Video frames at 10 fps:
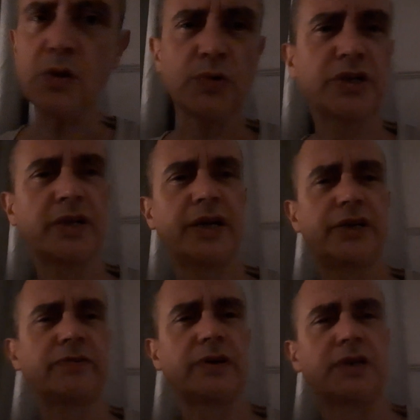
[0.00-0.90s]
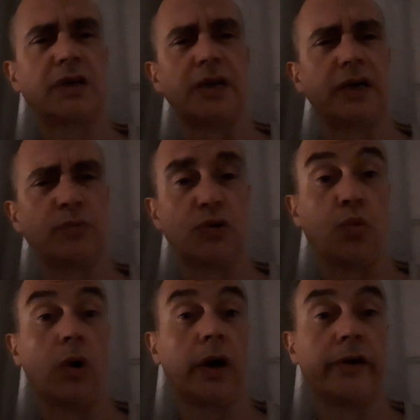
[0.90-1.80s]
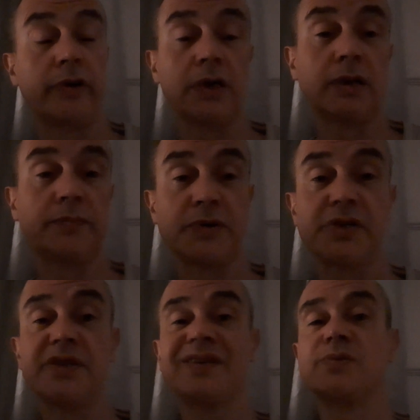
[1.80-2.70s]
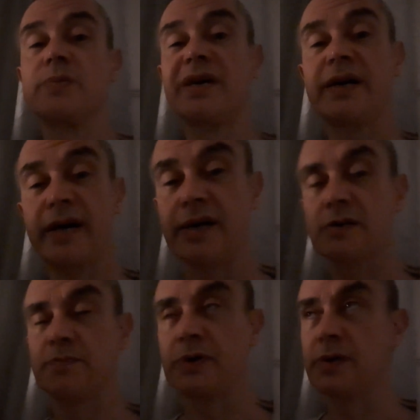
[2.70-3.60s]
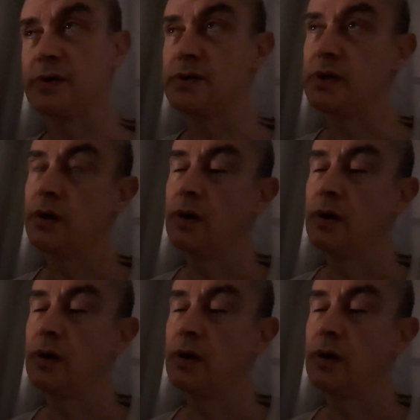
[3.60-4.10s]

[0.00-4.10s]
which they tried to claim was wire and clippers. These were their experts.